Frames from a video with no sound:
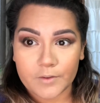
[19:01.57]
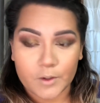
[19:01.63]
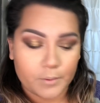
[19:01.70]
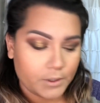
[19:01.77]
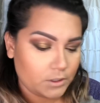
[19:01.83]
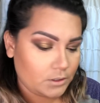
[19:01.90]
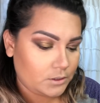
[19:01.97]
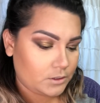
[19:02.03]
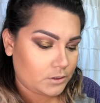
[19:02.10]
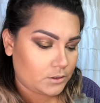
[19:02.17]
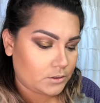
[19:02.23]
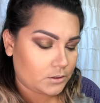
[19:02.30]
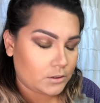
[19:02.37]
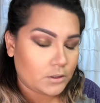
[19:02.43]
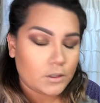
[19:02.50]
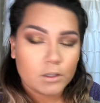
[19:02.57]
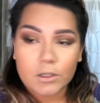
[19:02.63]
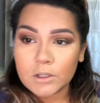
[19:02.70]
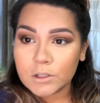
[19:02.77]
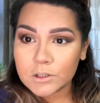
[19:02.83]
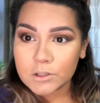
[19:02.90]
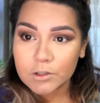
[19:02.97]
if you will.
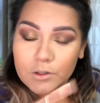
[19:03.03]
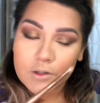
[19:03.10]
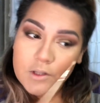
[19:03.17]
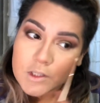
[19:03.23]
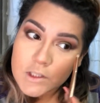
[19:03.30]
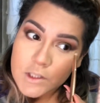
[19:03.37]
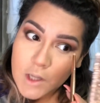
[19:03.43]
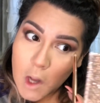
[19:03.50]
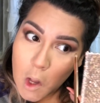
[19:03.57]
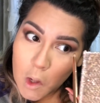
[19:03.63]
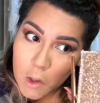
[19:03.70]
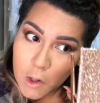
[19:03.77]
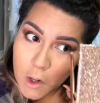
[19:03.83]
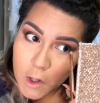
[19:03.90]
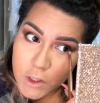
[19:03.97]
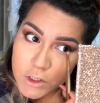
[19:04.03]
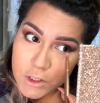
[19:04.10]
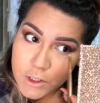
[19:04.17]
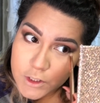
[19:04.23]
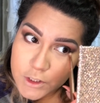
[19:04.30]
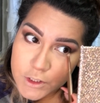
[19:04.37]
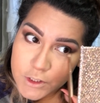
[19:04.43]
Dude, these colors
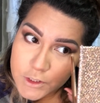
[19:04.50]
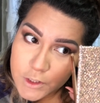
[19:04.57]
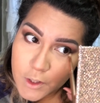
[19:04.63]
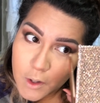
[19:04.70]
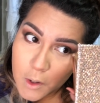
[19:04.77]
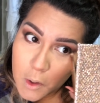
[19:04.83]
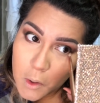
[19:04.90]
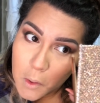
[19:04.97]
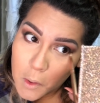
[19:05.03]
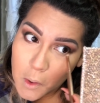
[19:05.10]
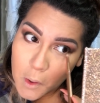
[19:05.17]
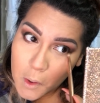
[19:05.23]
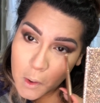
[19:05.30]
are so